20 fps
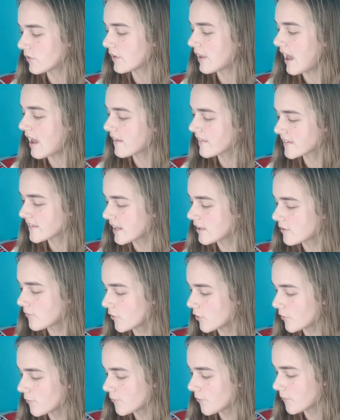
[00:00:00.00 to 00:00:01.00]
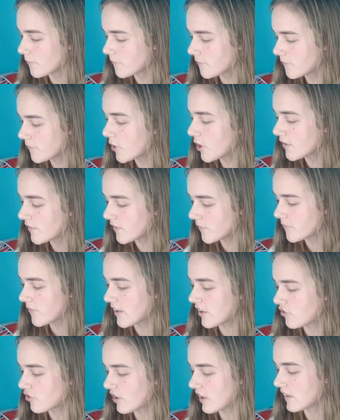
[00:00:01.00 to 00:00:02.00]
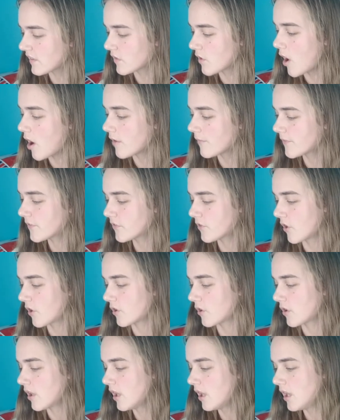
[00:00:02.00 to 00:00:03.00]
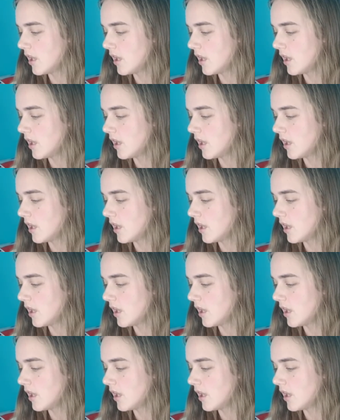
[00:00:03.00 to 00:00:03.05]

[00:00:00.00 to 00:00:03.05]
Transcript: get herself on the front foot and to finish things off. So